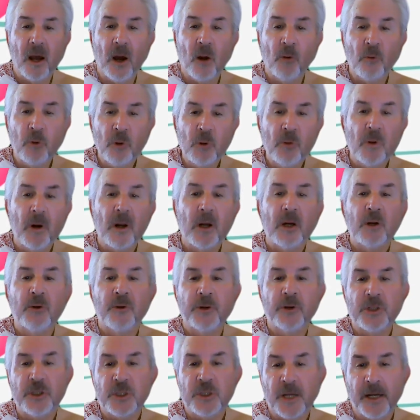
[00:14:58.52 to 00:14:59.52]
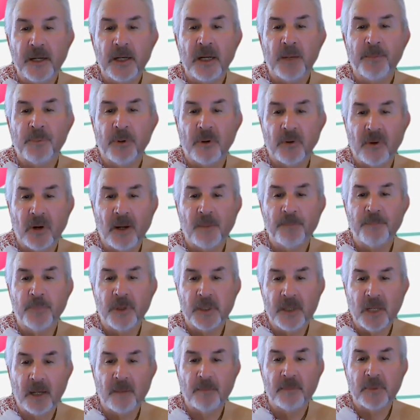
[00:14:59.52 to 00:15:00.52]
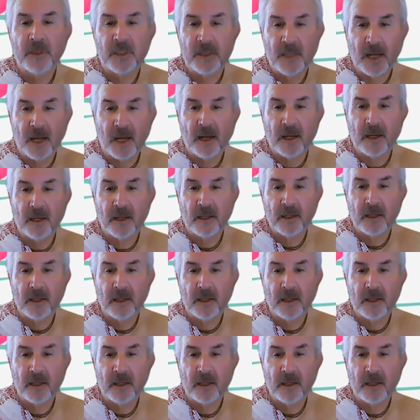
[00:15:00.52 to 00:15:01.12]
Aruha Krishna Parampadam Tada.